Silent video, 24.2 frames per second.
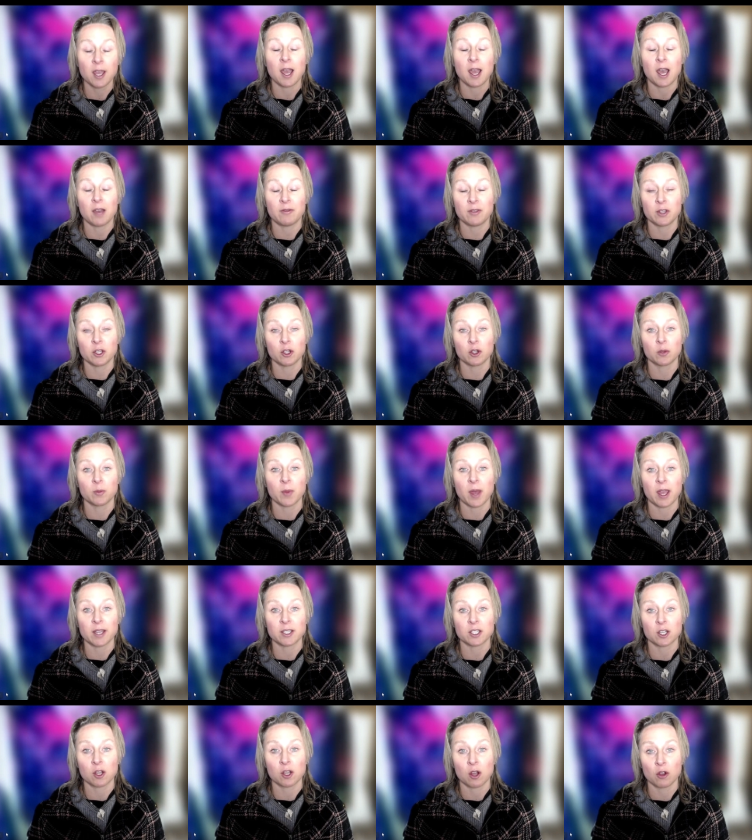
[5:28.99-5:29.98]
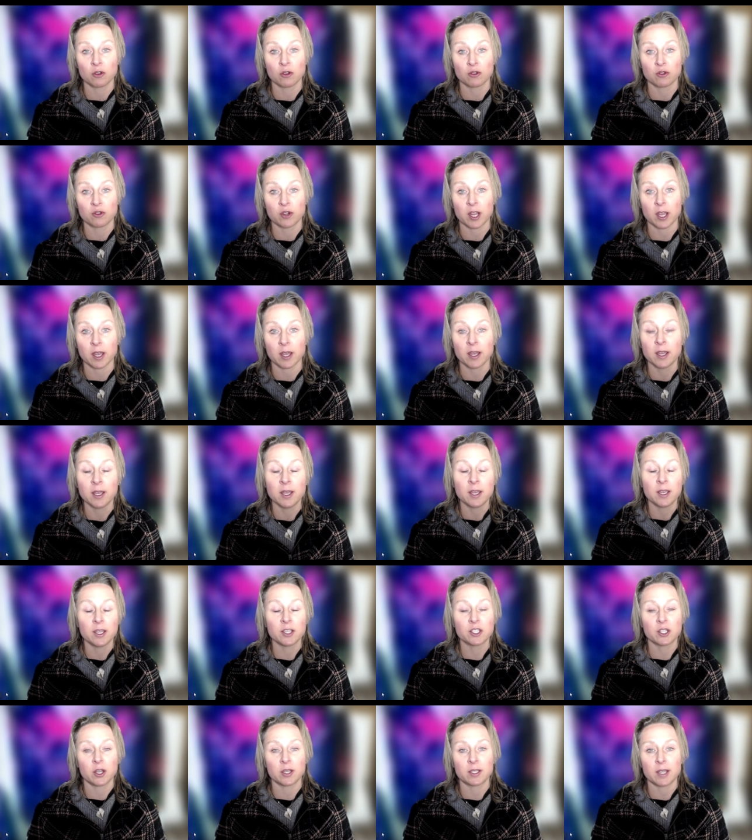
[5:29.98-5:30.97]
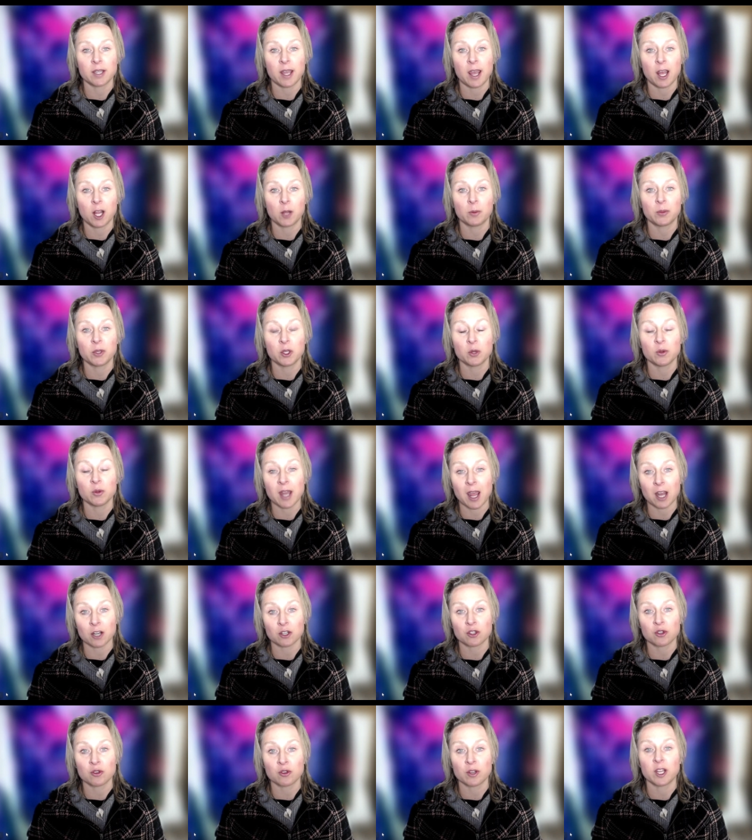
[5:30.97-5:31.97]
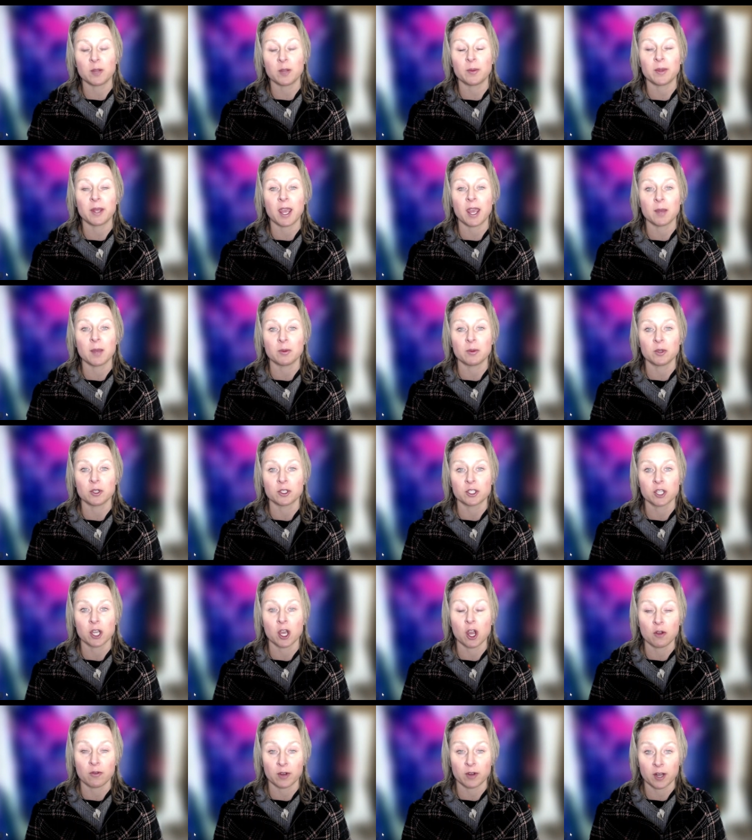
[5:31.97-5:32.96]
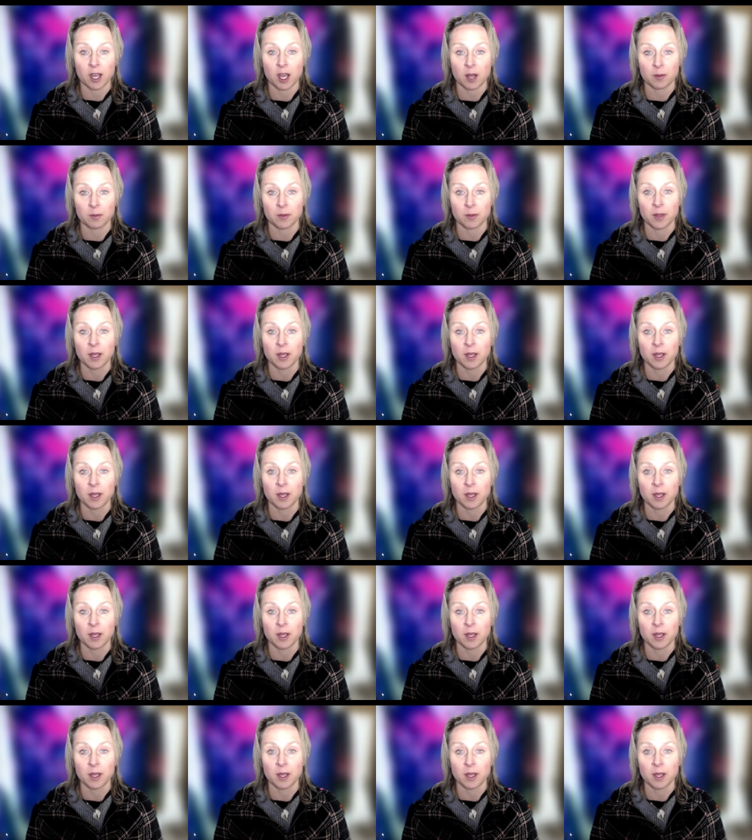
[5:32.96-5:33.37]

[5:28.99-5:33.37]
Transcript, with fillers: having good mitochondria is going to help you naturally be able to overcome